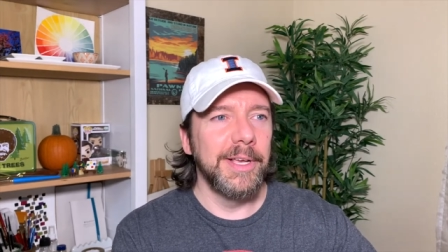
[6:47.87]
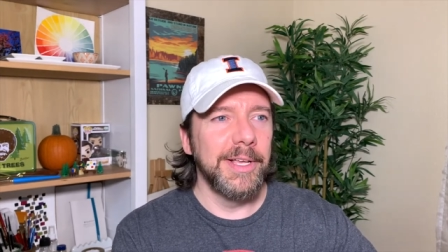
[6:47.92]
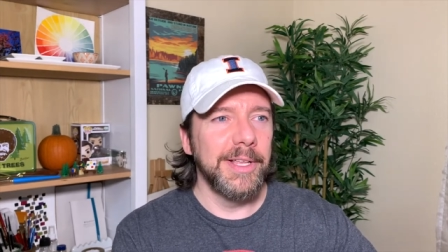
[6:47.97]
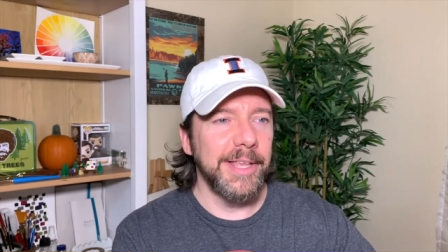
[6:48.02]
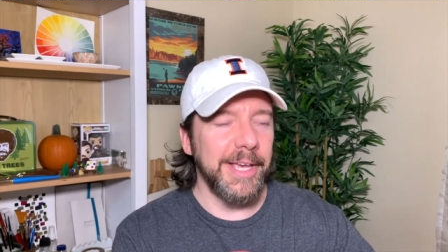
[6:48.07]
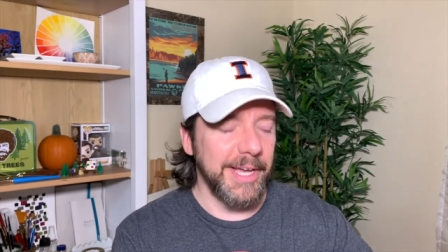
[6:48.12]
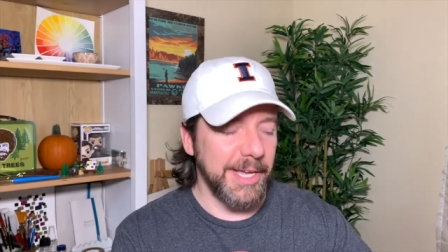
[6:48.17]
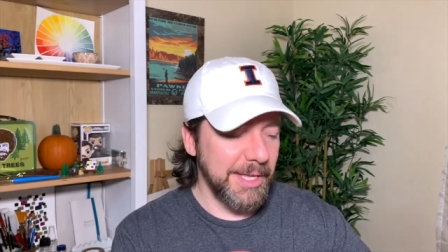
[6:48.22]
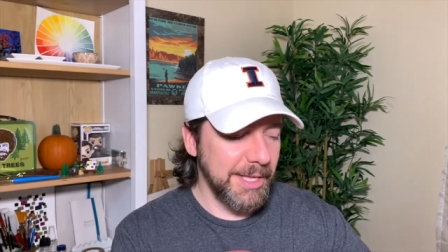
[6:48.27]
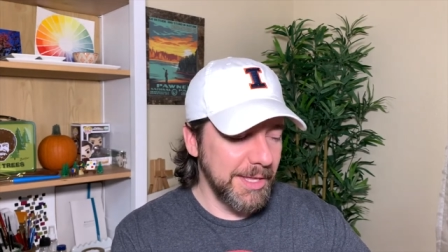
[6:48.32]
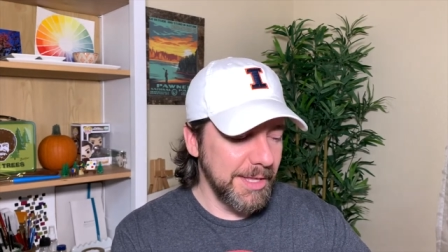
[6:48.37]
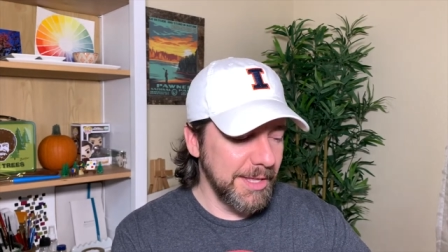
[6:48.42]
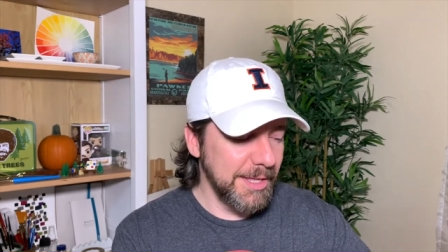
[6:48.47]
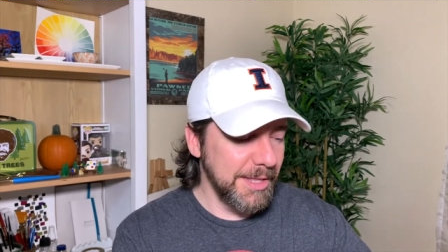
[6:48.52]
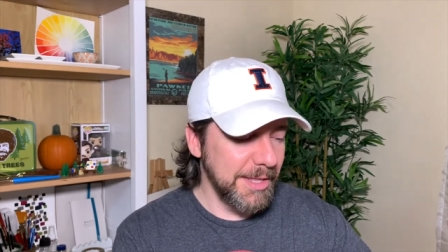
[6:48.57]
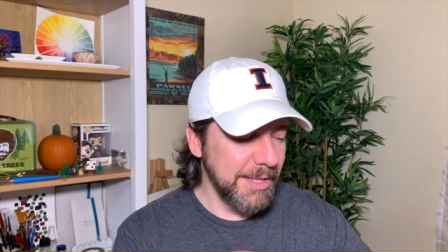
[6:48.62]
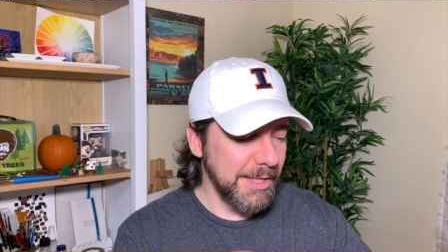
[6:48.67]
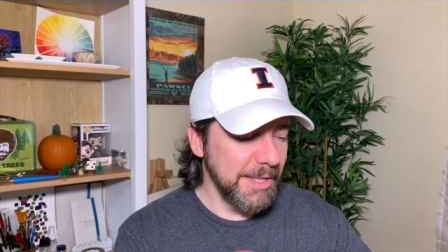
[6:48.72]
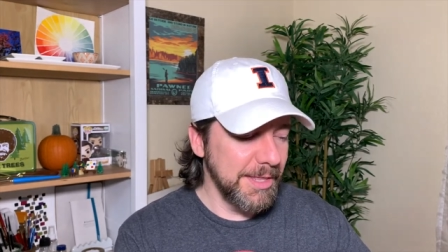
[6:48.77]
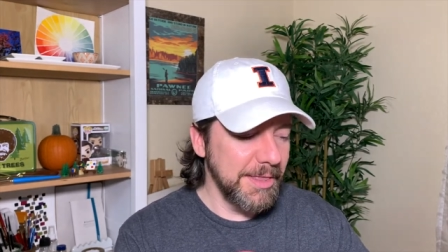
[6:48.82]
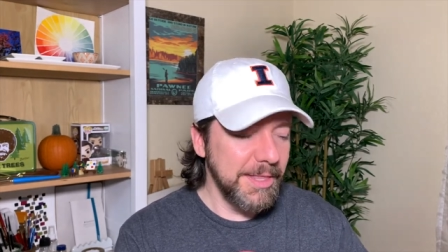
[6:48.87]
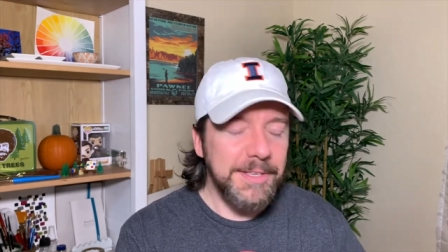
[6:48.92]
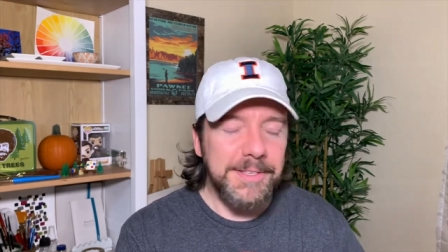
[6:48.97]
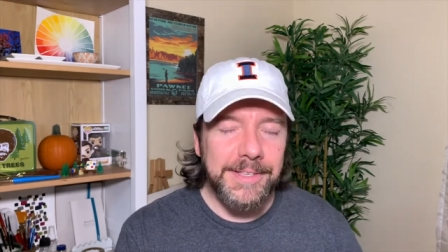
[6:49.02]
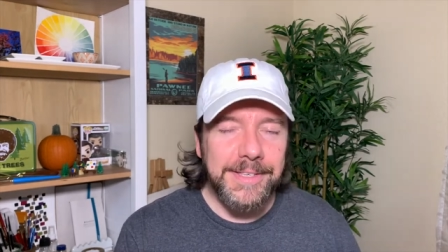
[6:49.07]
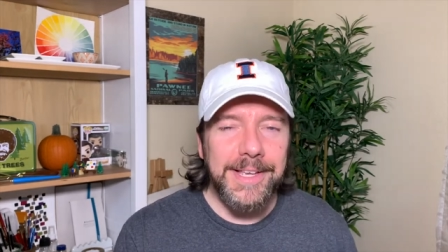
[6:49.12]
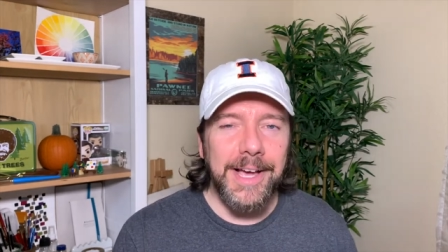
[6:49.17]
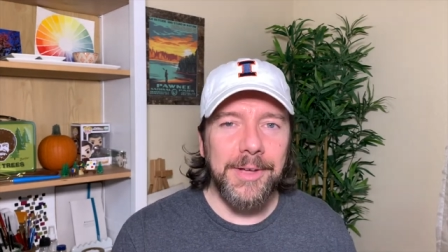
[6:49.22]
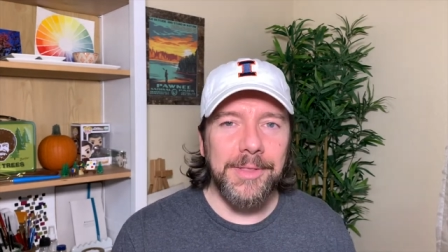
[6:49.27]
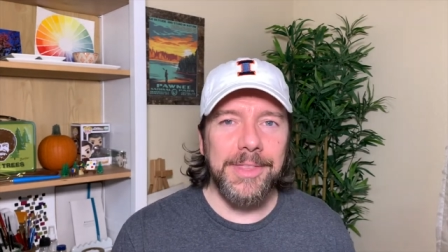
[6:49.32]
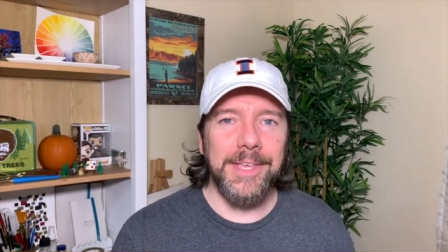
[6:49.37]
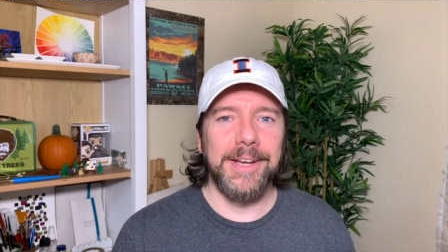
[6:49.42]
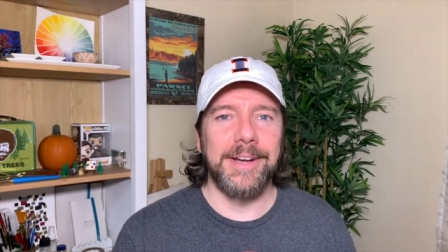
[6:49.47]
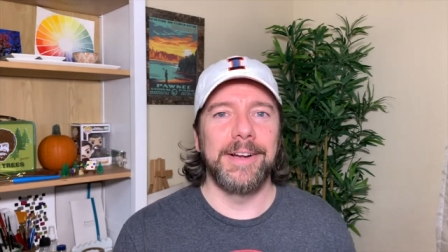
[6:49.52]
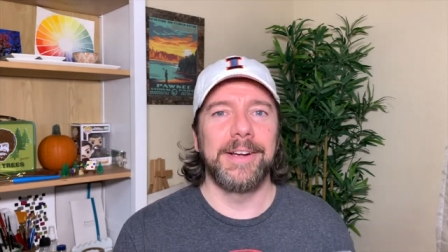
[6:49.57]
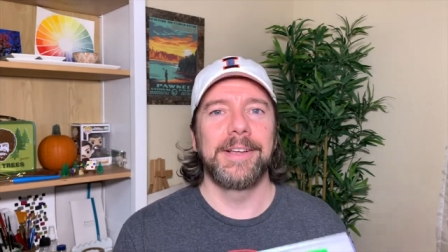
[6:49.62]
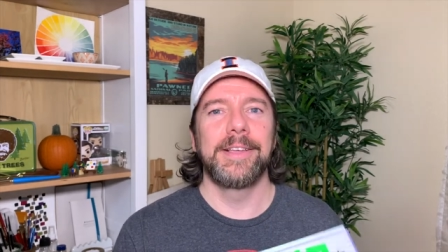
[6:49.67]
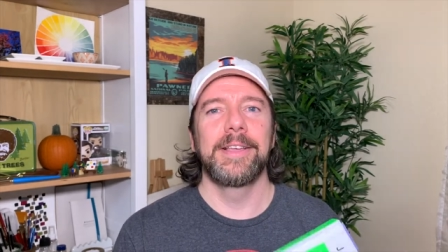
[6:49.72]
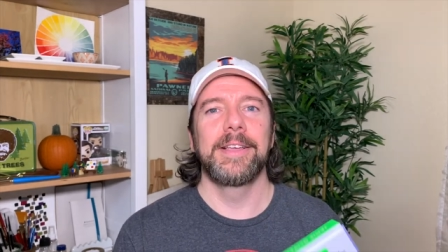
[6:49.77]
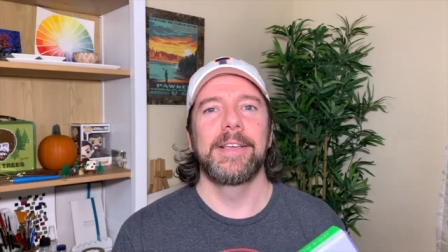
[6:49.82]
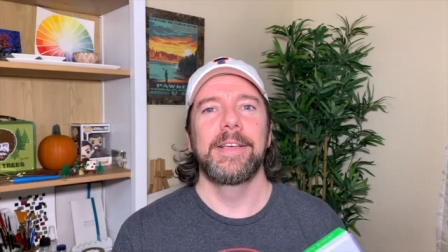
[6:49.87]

like, this is out there.